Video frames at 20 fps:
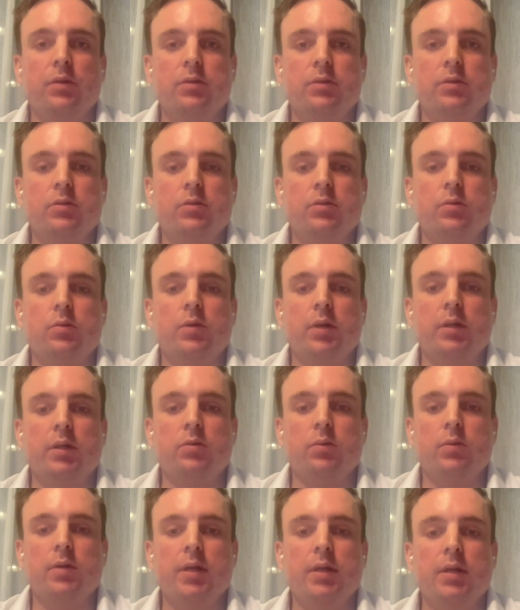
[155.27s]
since
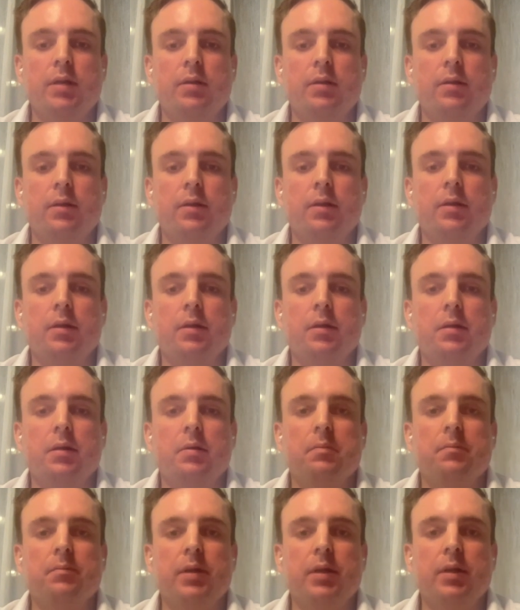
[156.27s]
2020,
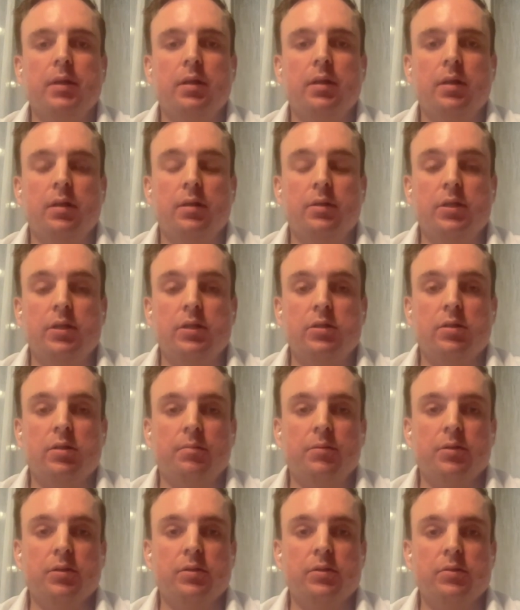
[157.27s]
um, and, and the T cell
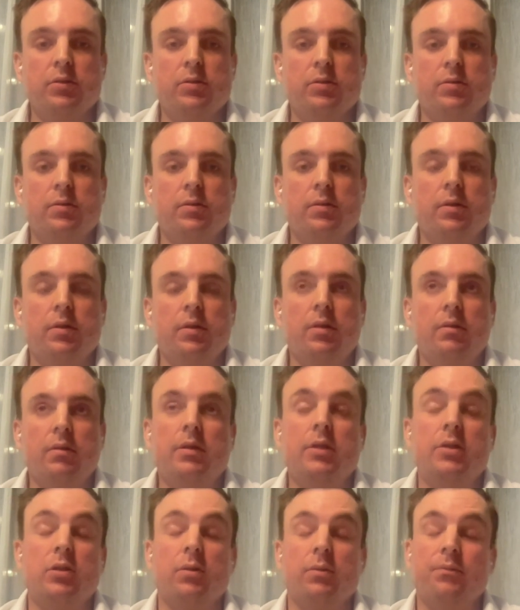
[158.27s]
business is
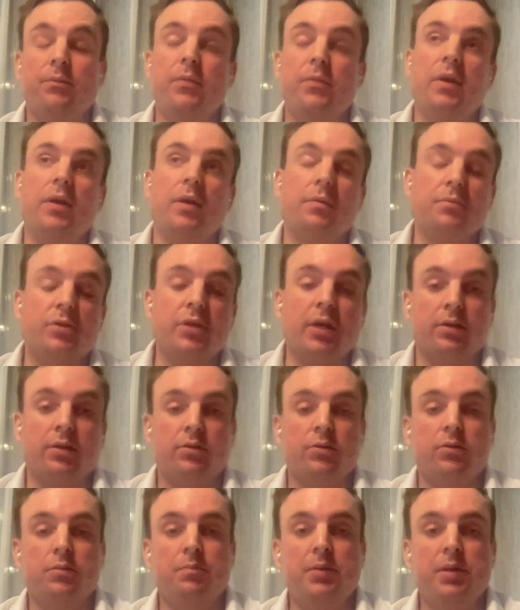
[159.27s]
T cell um,
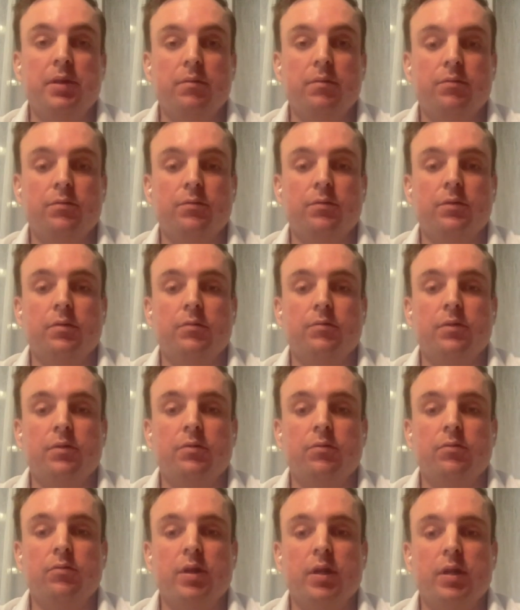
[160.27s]
sector has been of,
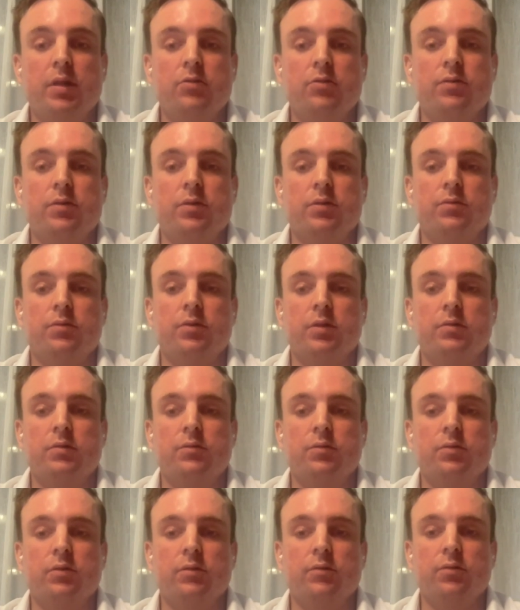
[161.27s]
of, great interest for us
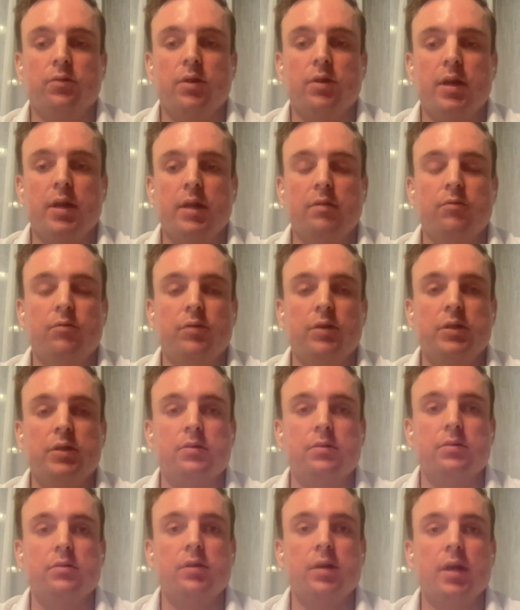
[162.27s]
for a variety of
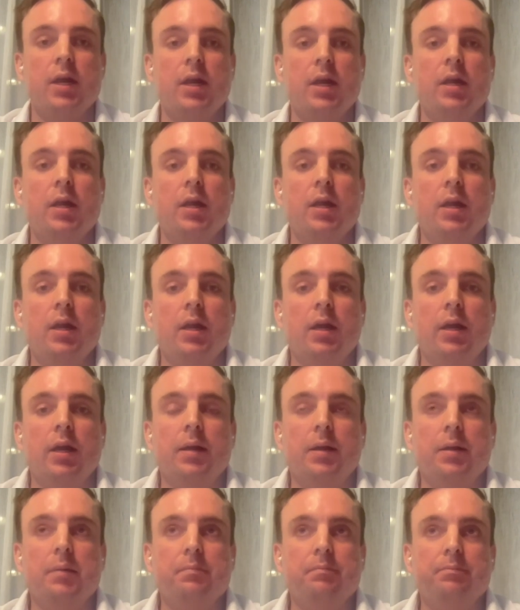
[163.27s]
reasons.
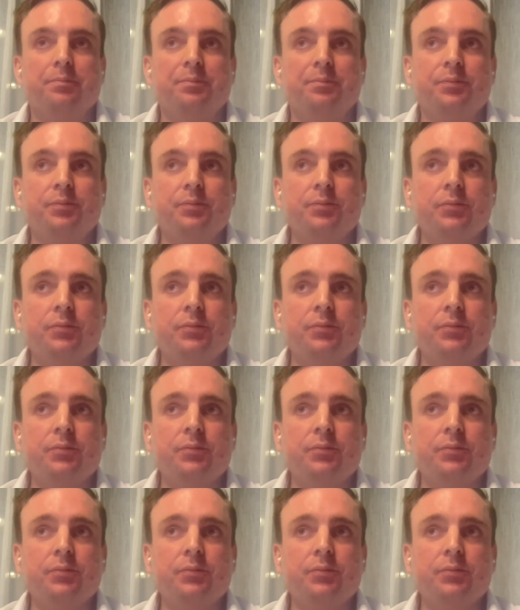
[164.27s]
Um,